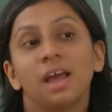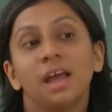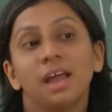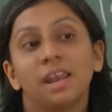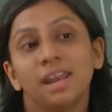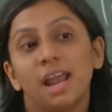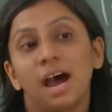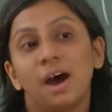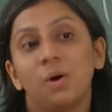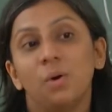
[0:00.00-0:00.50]

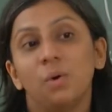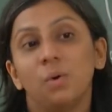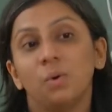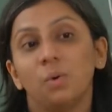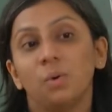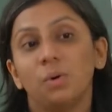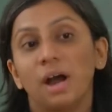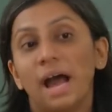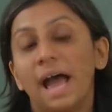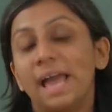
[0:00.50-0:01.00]

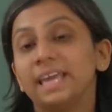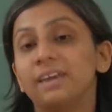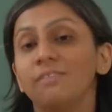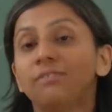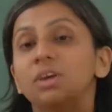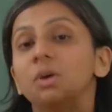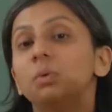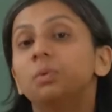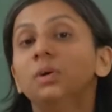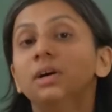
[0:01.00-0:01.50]
Now, I give
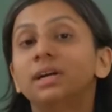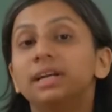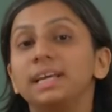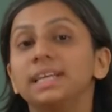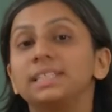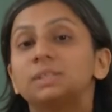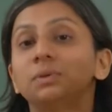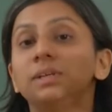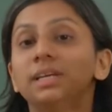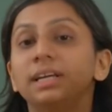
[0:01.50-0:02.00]
you a
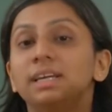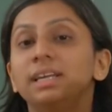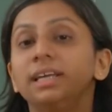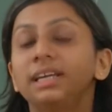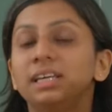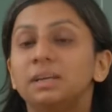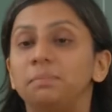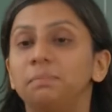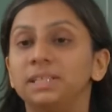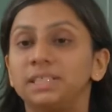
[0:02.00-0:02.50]
vertex with degree
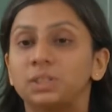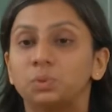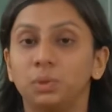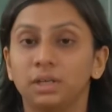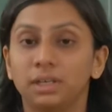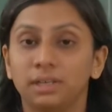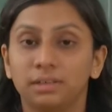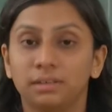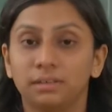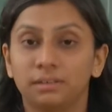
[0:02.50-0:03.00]
k plus
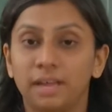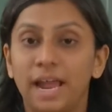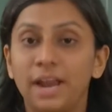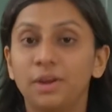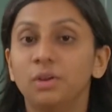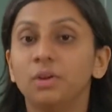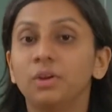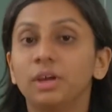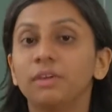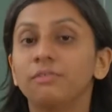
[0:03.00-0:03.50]
1, and
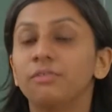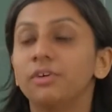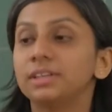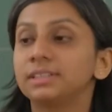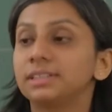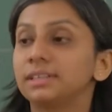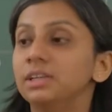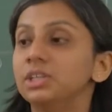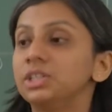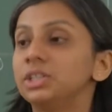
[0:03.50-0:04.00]
you're looking for a
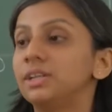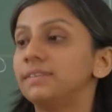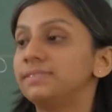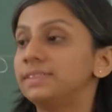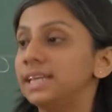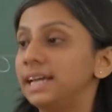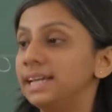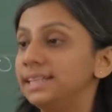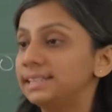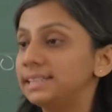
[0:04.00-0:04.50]
solution of
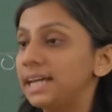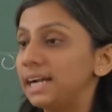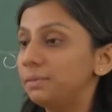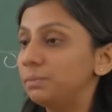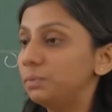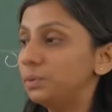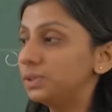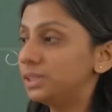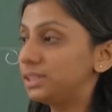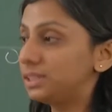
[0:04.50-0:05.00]
size at
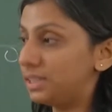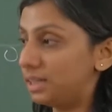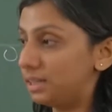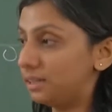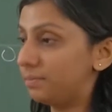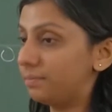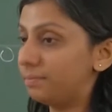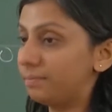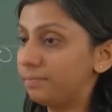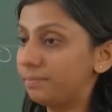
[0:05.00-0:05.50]
most
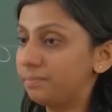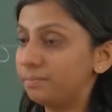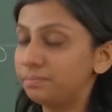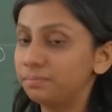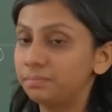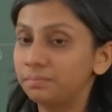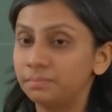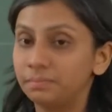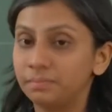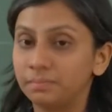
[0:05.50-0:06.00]
k.
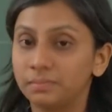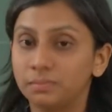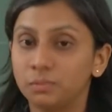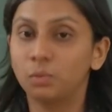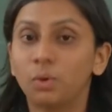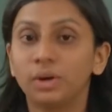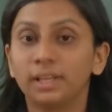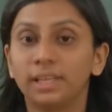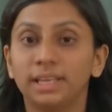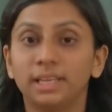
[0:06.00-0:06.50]

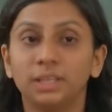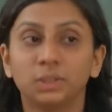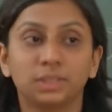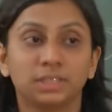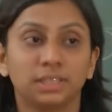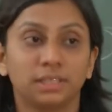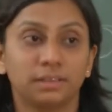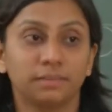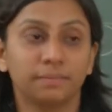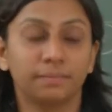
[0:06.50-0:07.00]
What can you
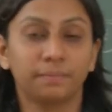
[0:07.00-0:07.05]
say?